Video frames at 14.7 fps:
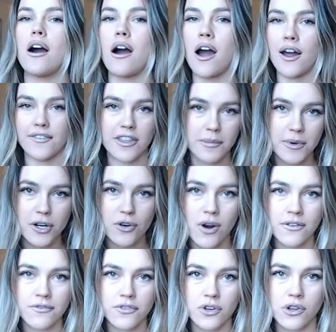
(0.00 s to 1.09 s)
Have they been
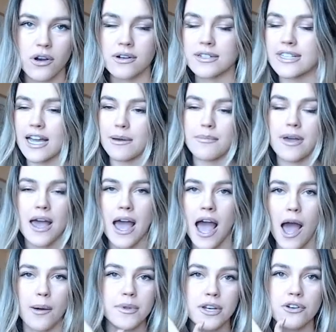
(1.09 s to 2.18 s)
around for a long time?
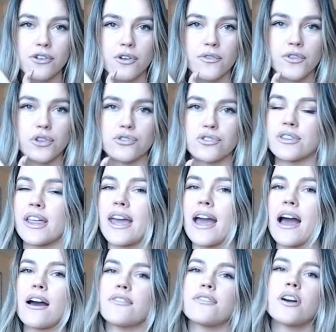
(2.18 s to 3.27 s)
How many reviews do they
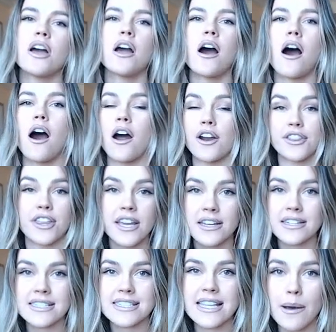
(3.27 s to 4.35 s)
have? Are they
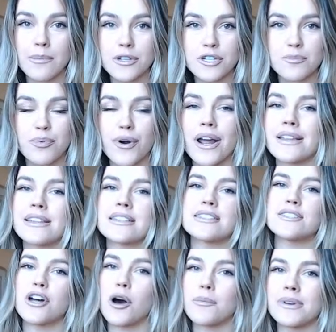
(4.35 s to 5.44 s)
an established brand
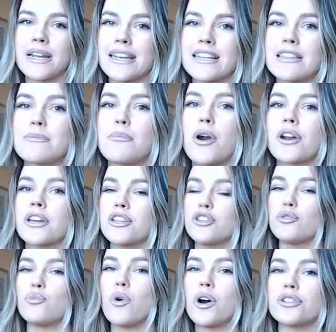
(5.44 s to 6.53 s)
that's dominating the market?
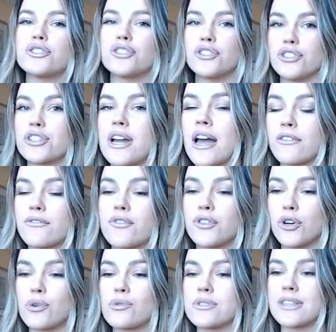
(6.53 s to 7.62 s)
You want to look out for
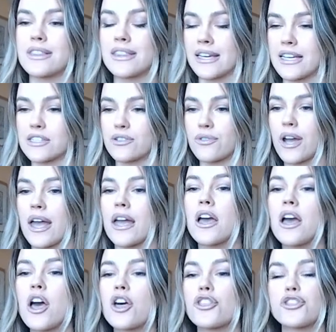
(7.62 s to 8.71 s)
those things, okay?
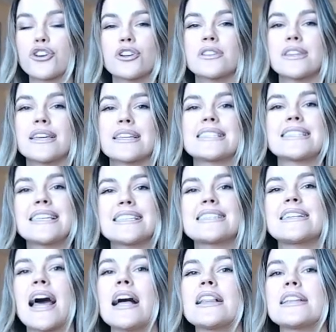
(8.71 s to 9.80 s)
Third thing,
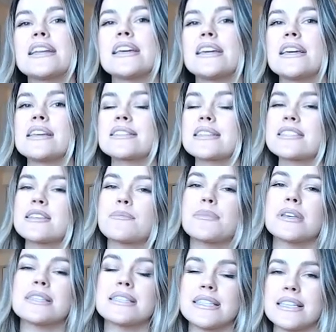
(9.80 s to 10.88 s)
seasonality. Is it
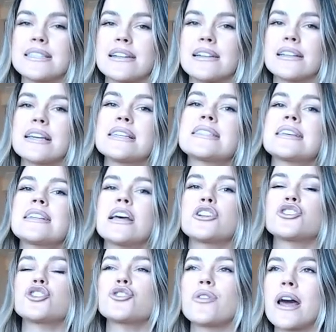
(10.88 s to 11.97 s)
something seasonal? Is it a
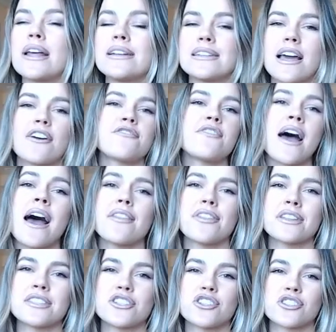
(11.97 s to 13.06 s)
trend, a fad
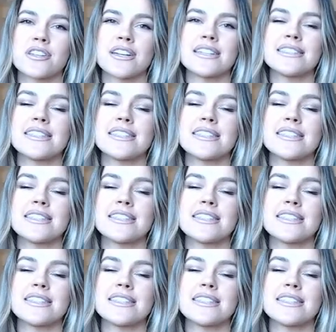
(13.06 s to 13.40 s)
that's just going